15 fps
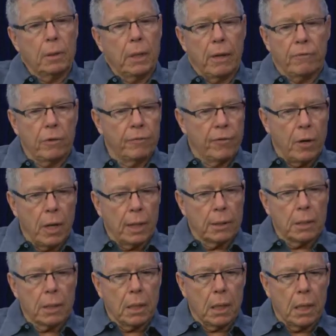Level
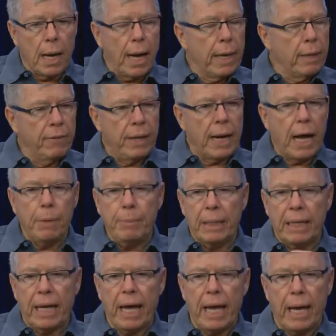Vodka, and then I
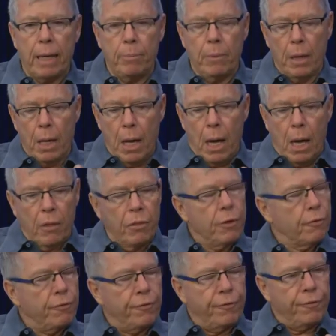became
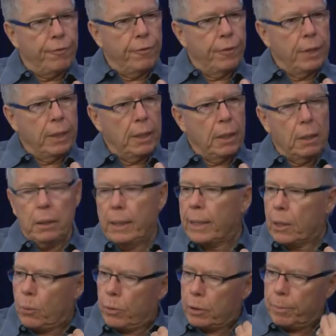the the
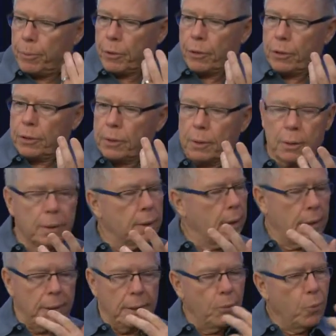liquid person,
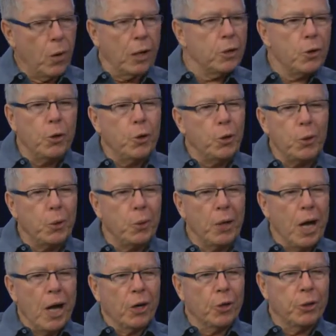the one who
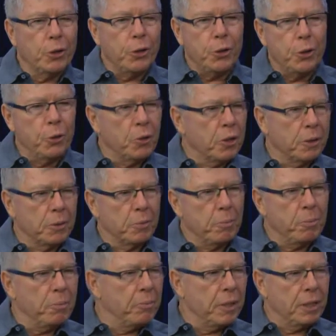could do the,
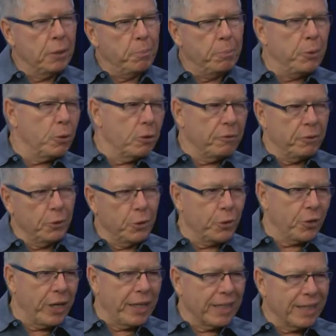these beautiful
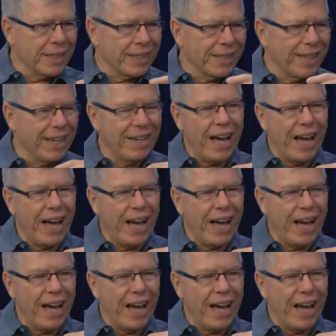drinks. Okay.